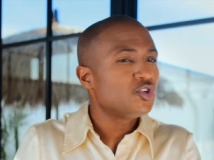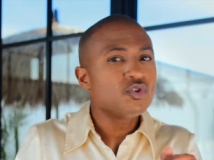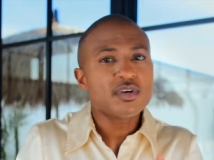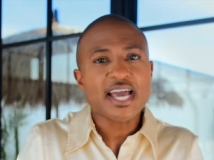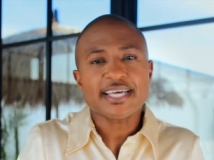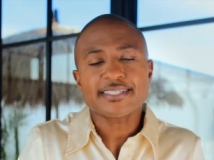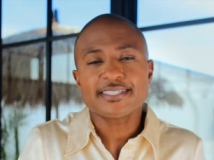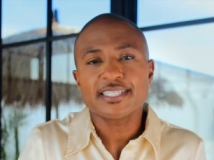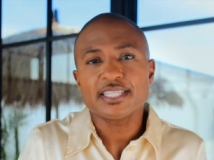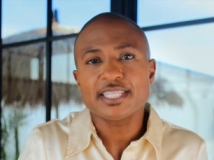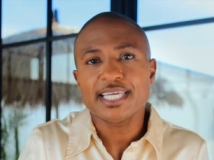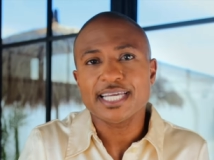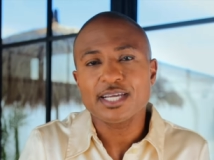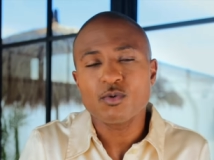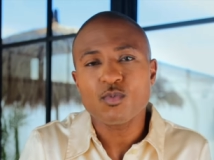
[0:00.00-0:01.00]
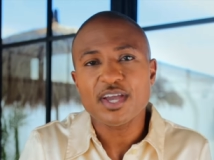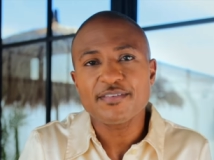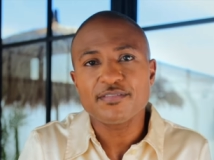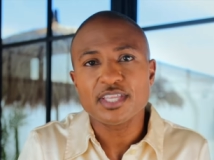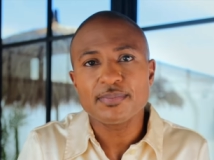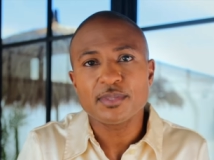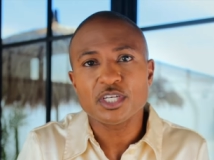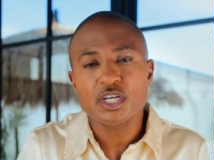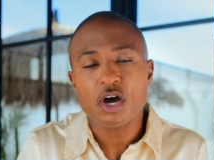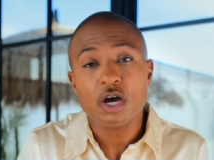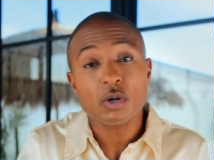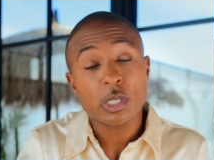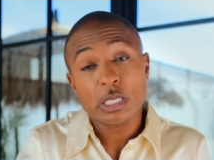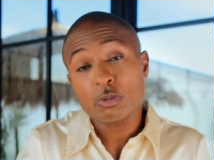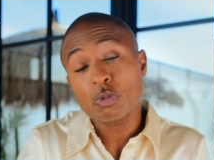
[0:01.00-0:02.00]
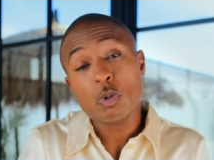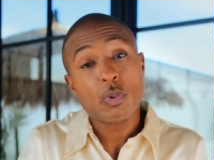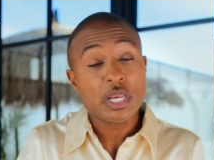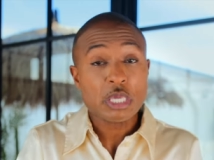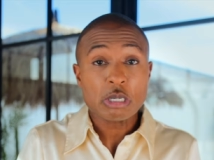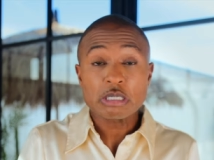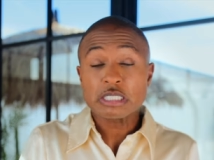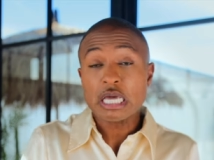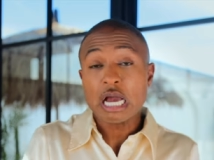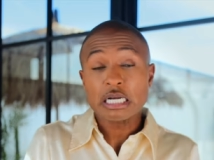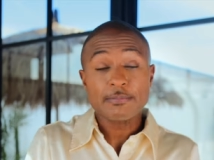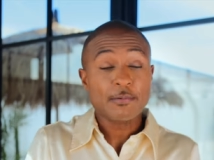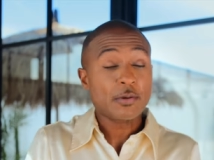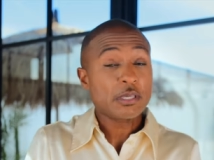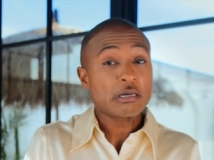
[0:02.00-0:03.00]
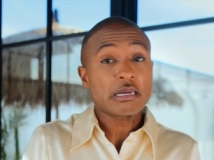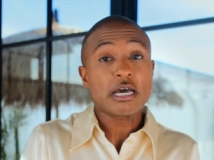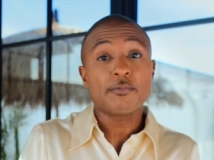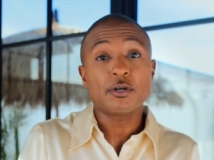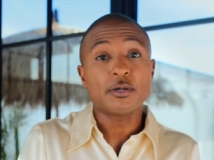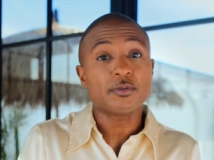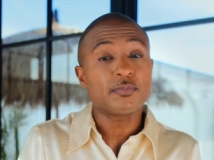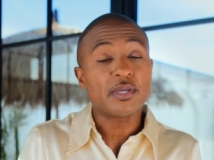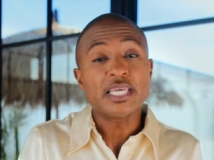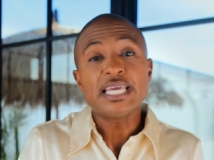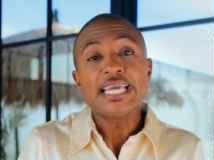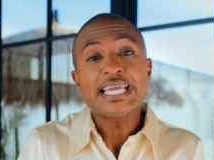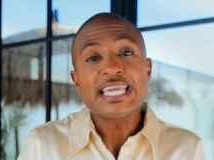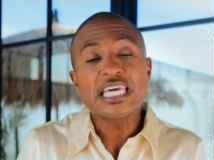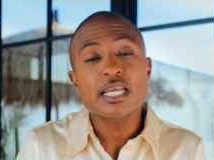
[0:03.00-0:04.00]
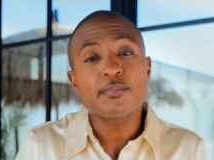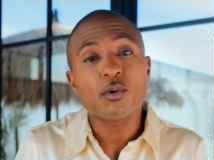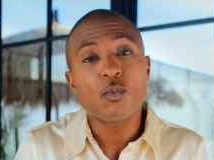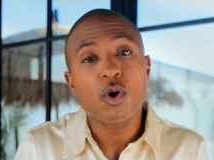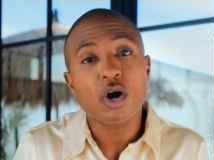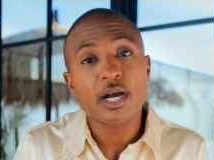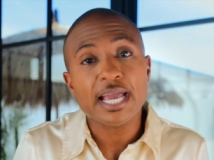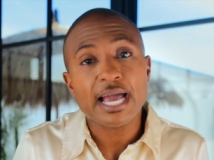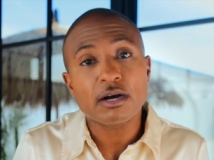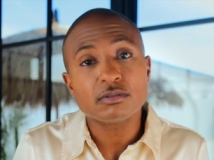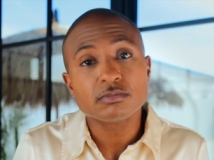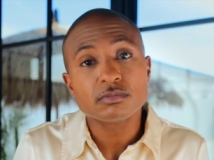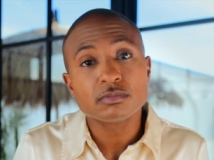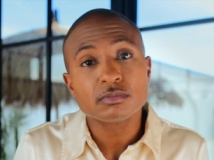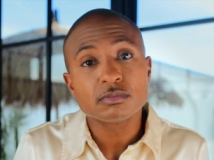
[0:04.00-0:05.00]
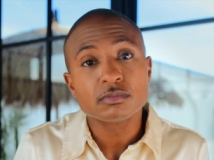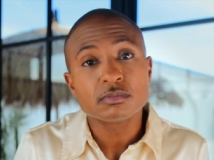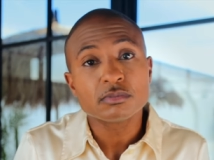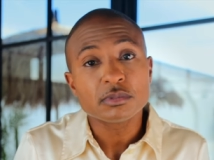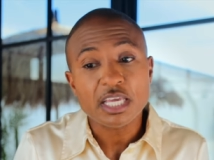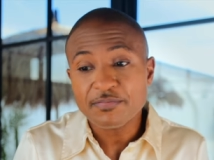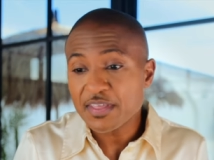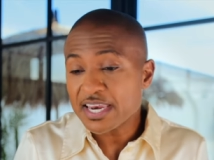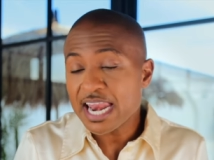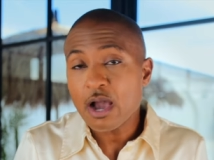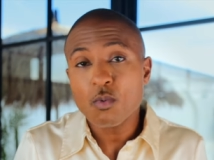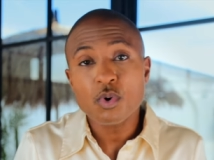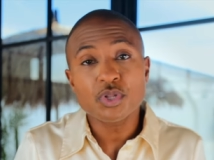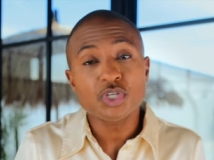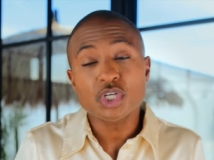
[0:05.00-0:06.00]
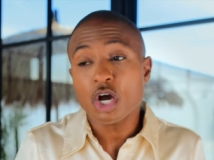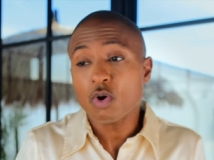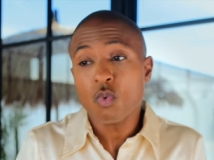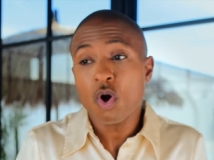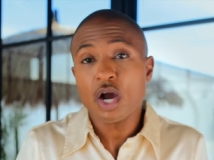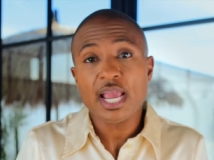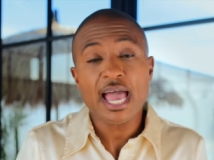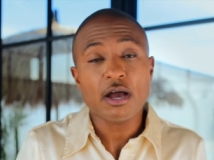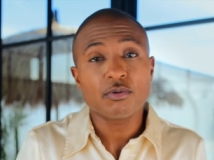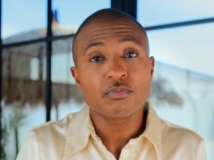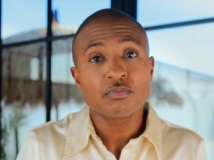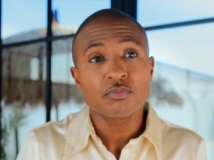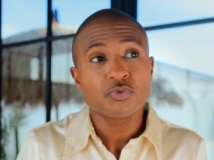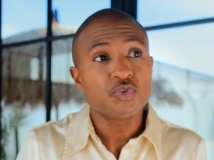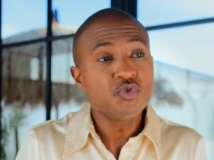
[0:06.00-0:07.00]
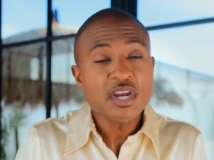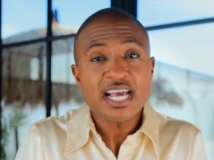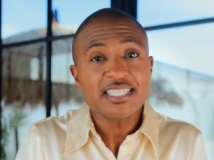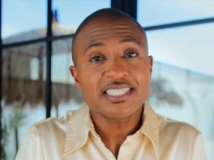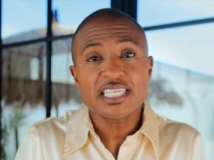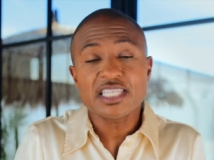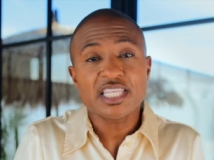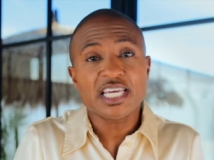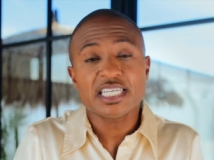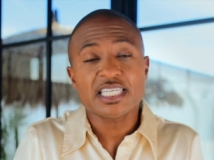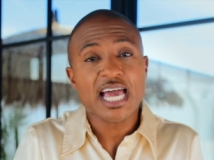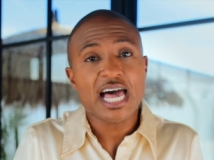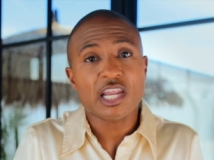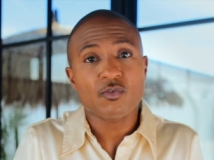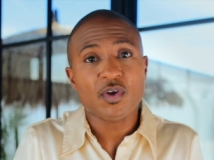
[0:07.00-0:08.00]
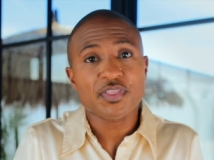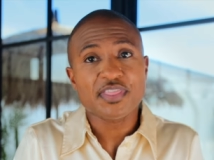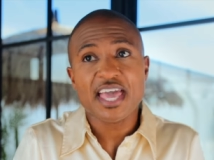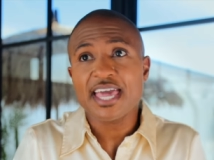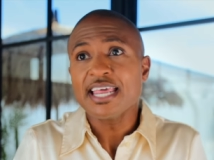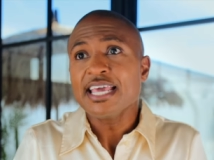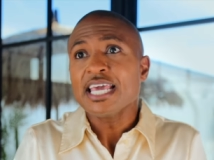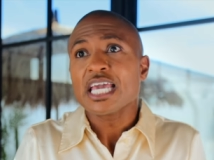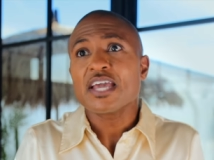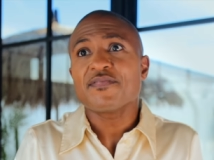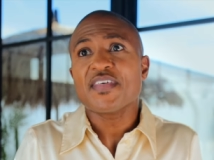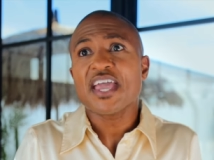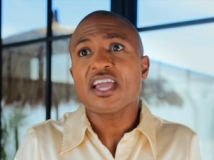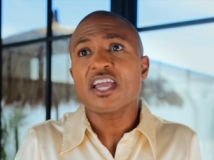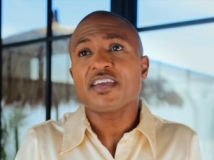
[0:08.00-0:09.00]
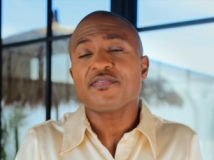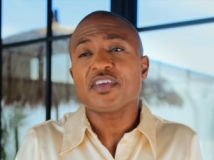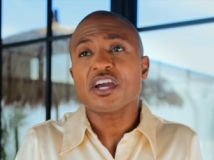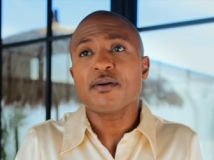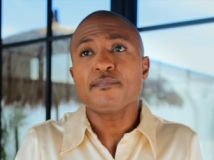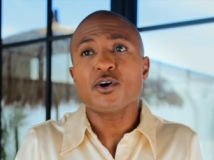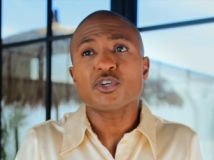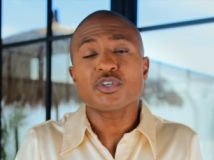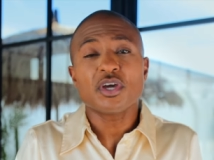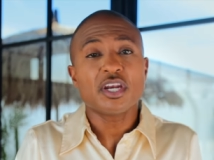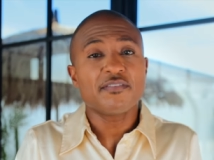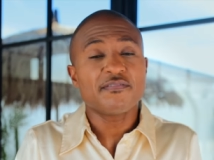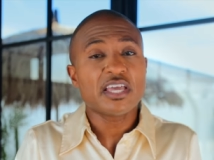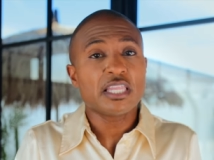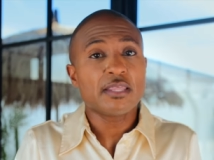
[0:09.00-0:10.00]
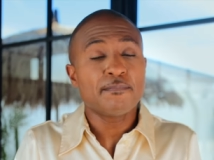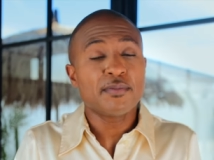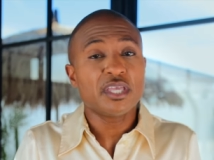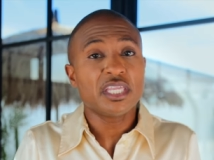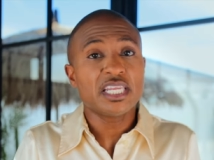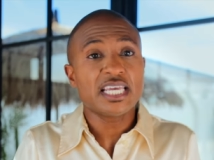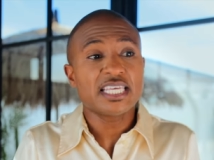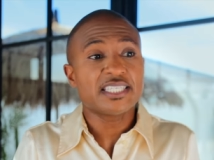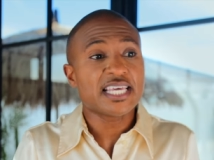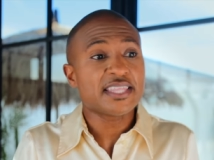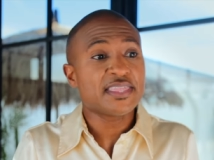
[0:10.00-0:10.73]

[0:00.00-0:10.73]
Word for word: do not sit there and wait for them to talk. Like, well, when are you going to talk to me? When are you going to open up to me? Get up and walk out. If they're not willing to talk, walk out. Do not sit there and tolerate that. If they if their emotional unavailability is